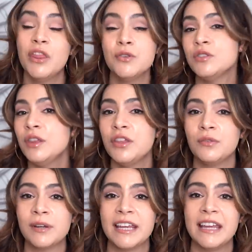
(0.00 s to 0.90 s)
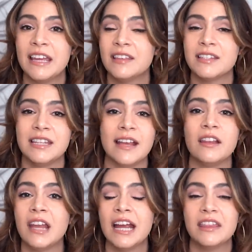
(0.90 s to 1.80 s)
Those are the three in the snail
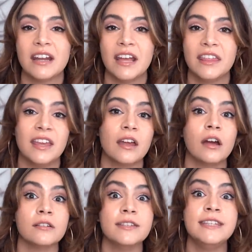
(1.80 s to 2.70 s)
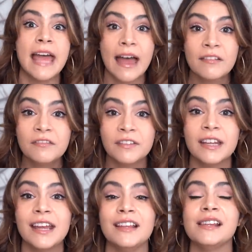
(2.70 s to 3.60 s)
line that I think are
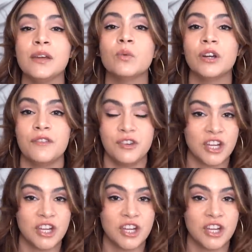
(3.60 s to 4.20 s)
definitely worth